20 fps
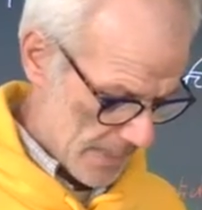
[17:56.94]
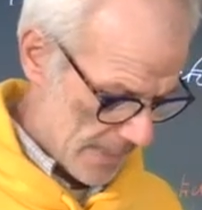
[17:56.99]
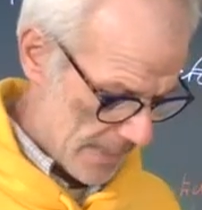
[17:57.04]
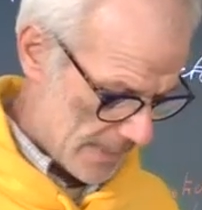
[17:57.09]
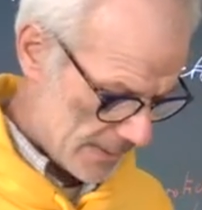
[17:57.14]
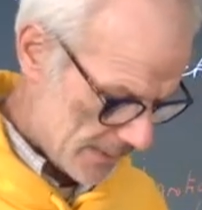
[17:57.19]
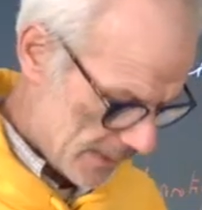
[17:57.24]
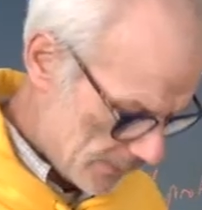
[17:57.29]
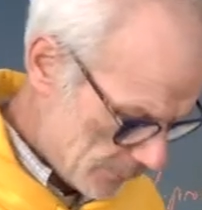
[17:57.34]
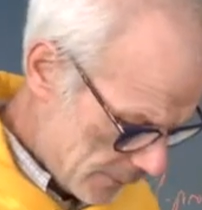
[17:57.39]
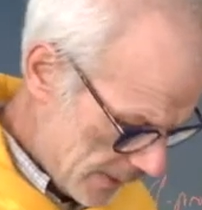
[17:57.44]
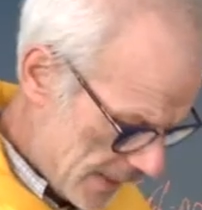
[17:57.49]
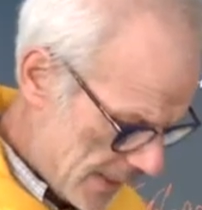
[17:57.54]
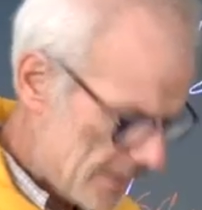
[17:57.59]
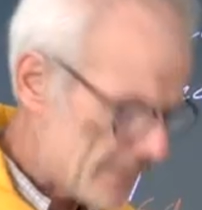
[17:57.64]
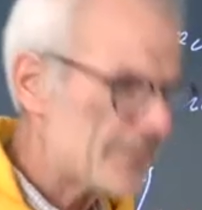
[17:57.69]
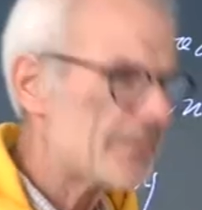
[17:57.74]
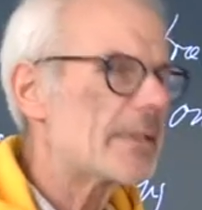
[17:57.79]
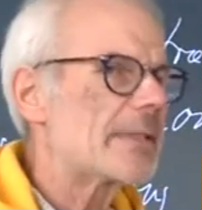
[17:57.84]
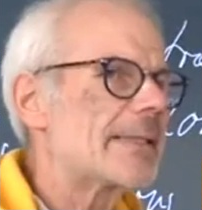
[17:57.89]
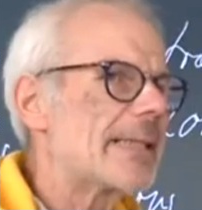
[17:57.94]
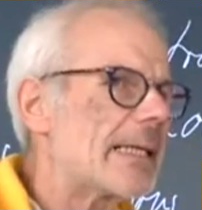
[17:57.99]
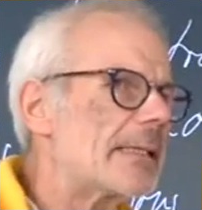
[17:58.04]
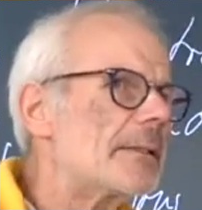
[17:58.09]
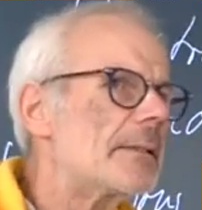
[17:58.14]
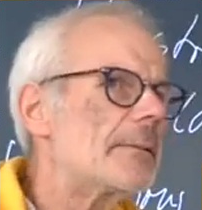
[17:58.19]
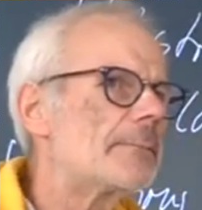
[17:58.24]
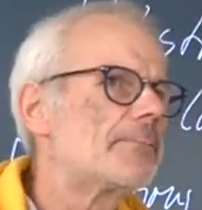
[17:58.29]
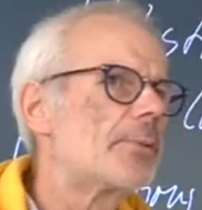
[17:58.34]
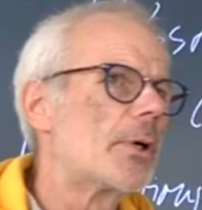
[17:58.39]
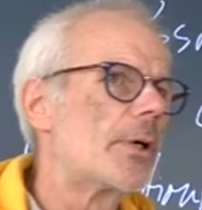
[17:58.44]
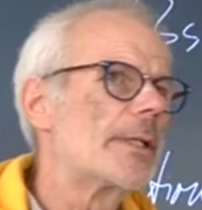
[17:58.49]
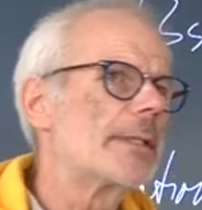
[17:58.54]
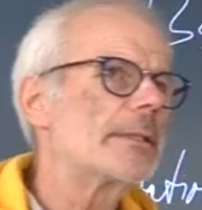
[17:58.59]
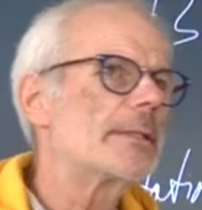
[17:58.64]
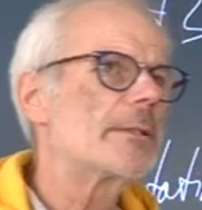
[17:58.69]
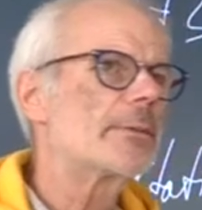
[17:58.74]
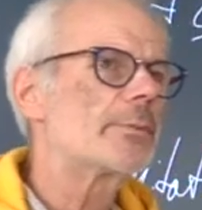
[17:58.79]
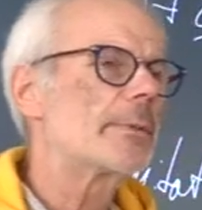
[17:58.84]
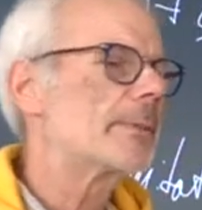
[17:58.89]
And then we have another
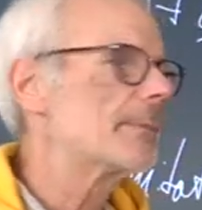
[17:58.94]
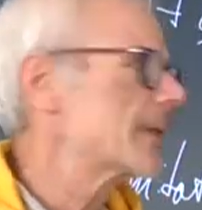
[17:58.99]
point we